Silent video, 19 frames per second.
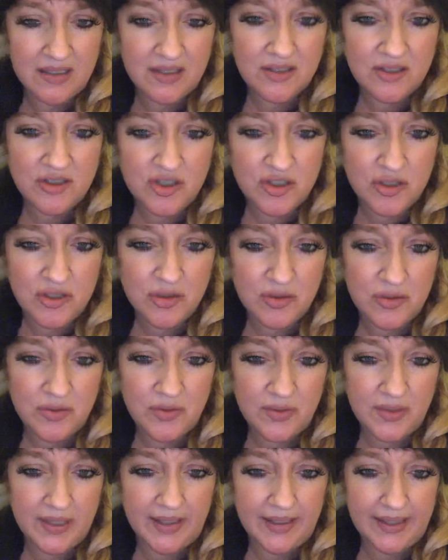to
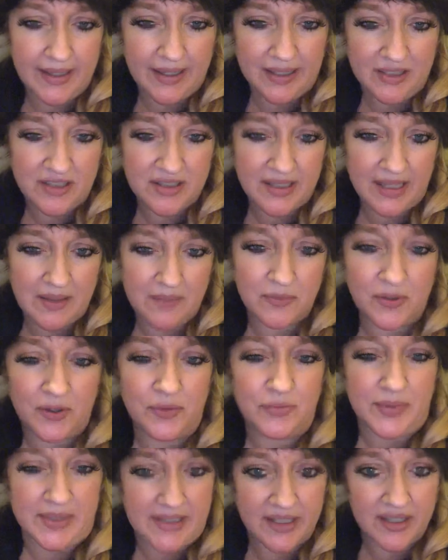engage in like more
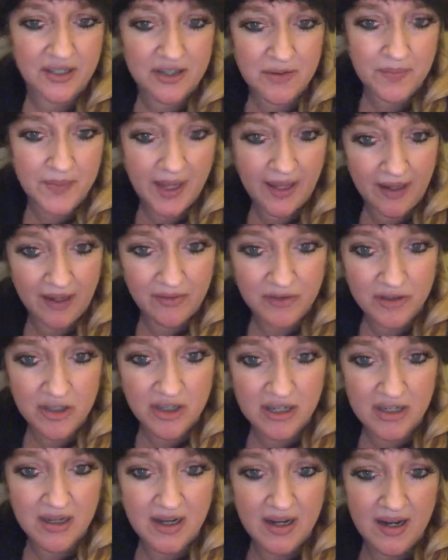riskier behavior.